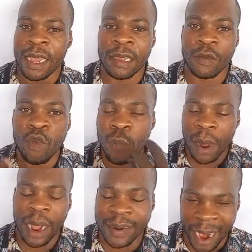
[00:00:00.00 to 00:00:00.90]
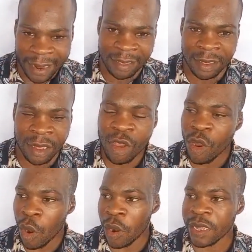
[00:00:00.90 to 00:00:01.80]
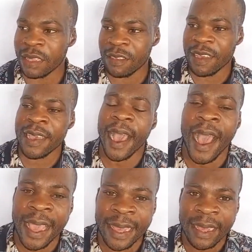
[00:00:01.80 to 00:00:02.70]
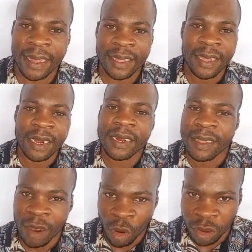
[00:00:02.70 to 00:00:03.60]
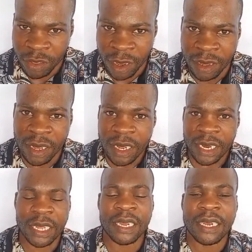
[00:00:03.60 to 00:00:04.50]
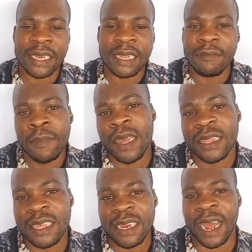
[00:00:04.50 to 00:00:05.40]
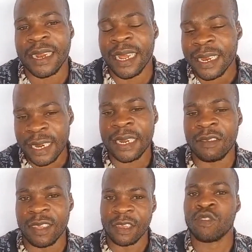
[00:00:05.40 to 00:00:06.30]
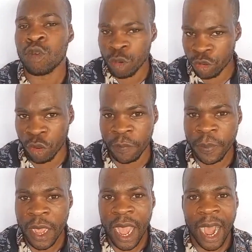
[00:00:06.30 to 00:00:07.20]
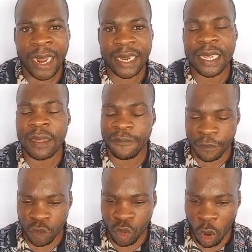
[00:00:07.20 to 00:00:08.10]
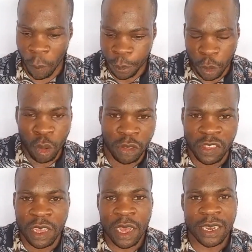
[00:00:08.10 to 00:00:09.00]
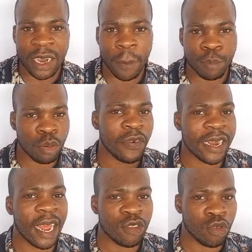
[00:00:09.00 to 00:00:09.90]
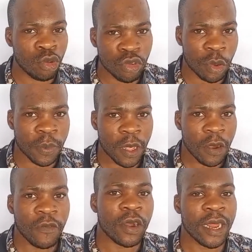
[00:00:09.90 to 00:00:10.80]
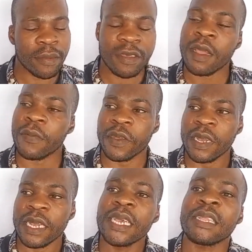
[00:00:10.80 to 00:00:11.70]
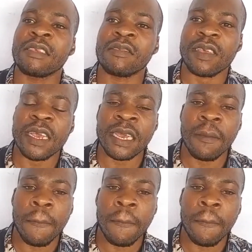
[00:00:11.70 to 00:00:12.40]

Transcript: human writing, or it is AI generated content. The main thing that they need is solution, and if your product can provide that solution for themselves, it is a